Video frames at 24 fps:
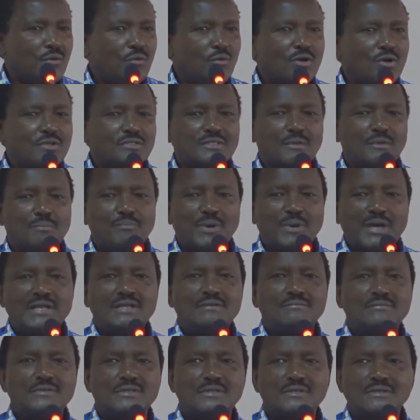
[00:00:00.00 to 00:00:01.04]
was the
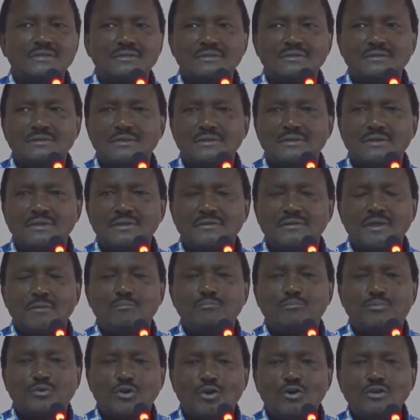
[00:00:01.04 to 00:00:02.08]
Parliament
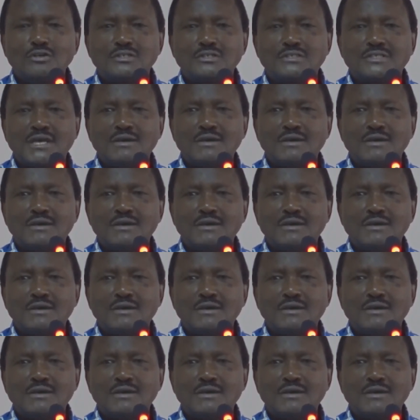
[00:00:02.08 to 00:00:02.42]
that brought